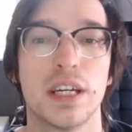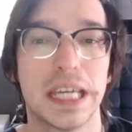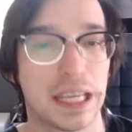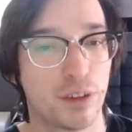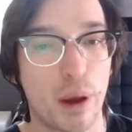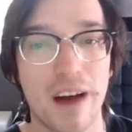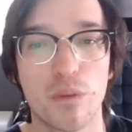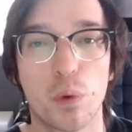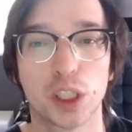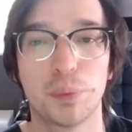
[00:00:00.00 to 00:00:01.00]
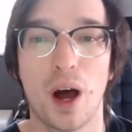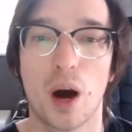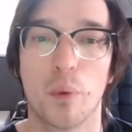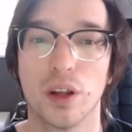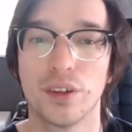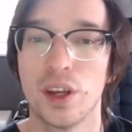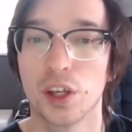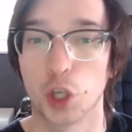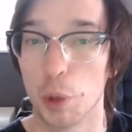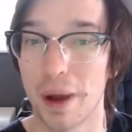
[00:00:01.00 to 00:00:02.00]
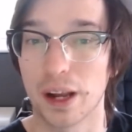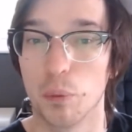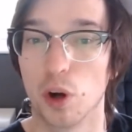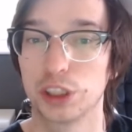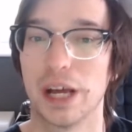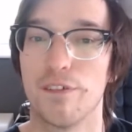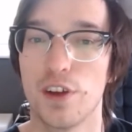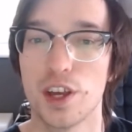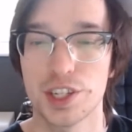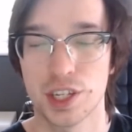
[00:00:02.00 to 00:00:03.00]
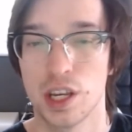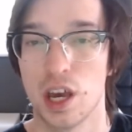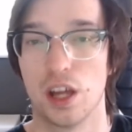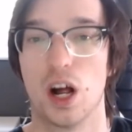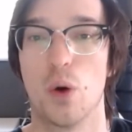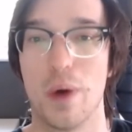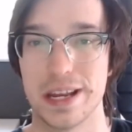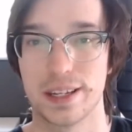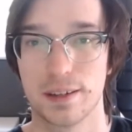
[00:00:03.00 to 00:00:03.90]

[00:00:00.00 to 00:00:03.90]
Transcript: If you haven't watched part 1, go back and watch that first and I'll wait.